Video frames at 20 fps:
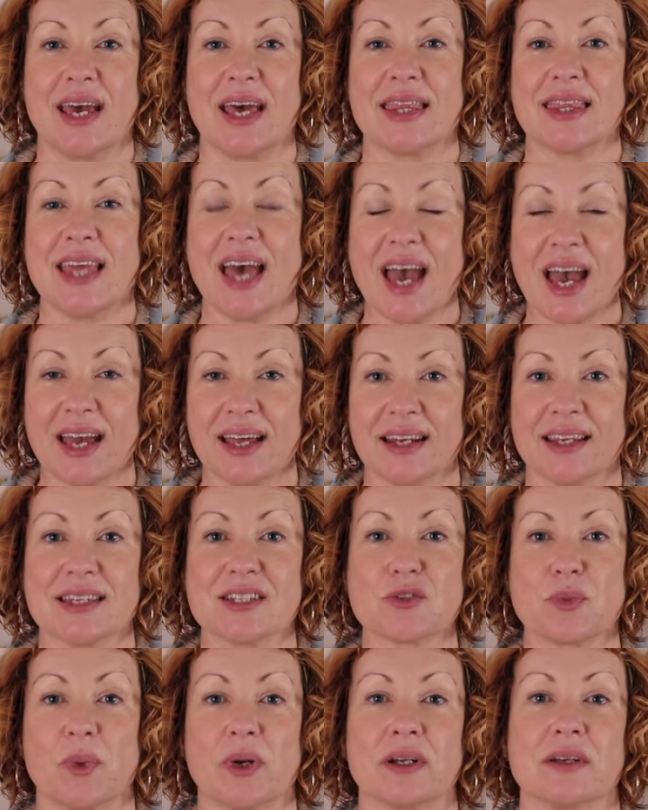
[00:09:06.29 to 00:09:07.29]
And that
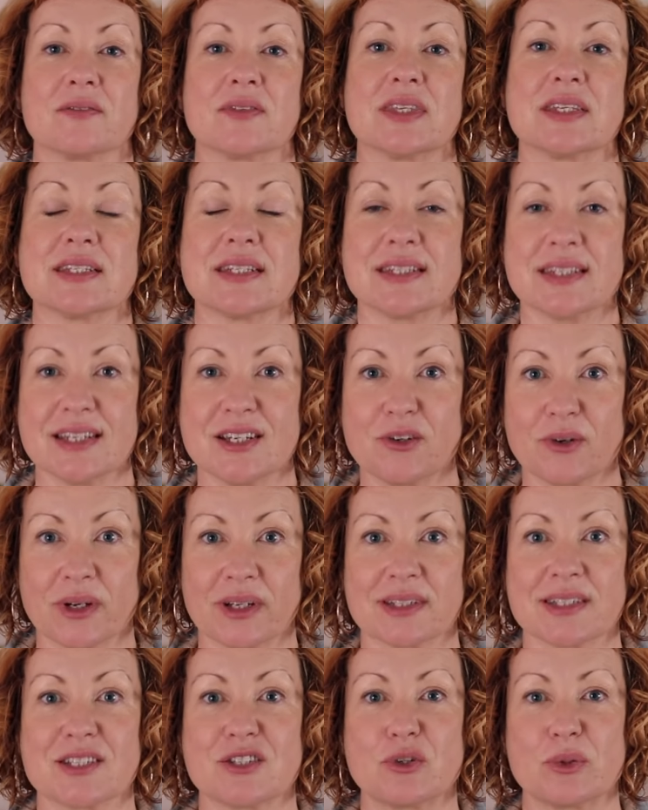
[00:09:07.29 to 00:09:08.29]
is one of the
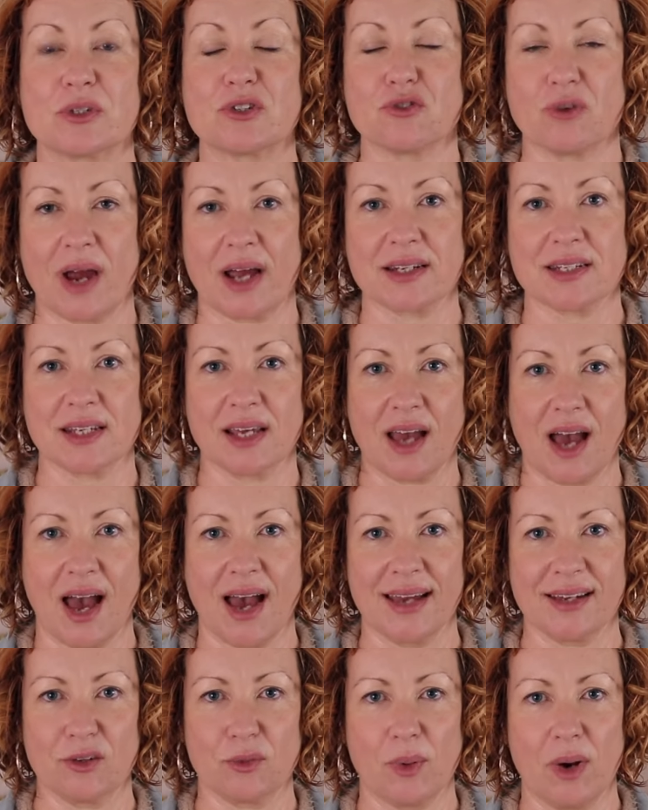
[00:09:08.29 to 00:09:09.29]
secrets to attracting
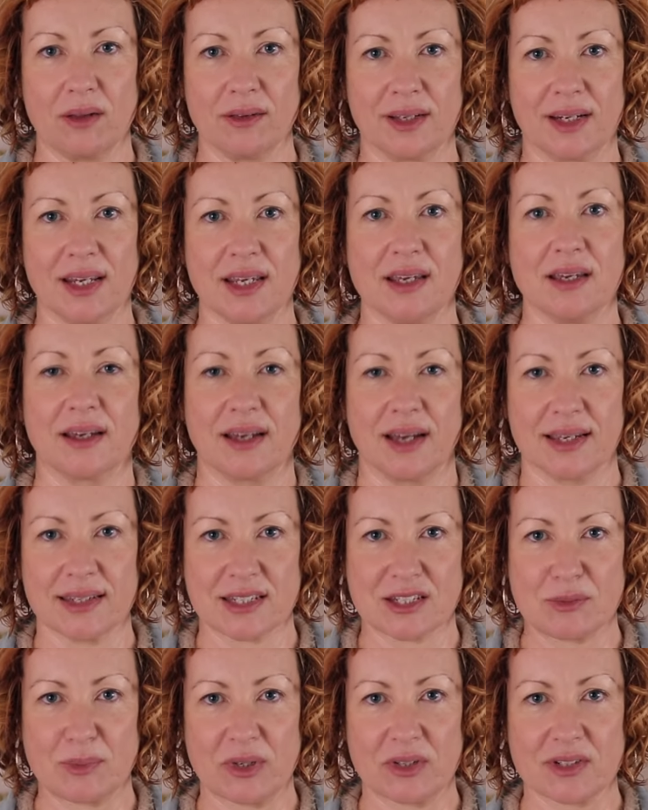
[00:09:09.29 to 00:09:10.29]
high quality
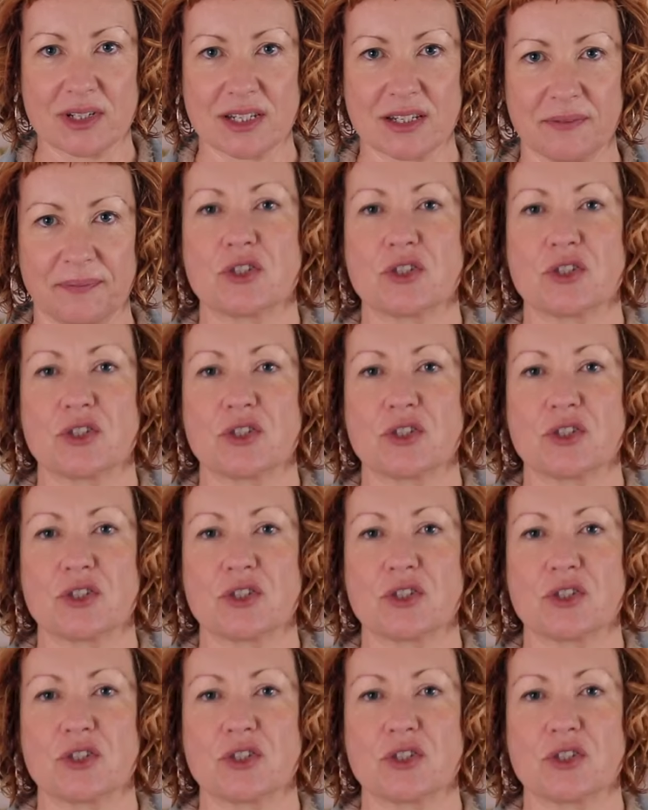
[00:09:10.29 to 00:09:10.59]
customers.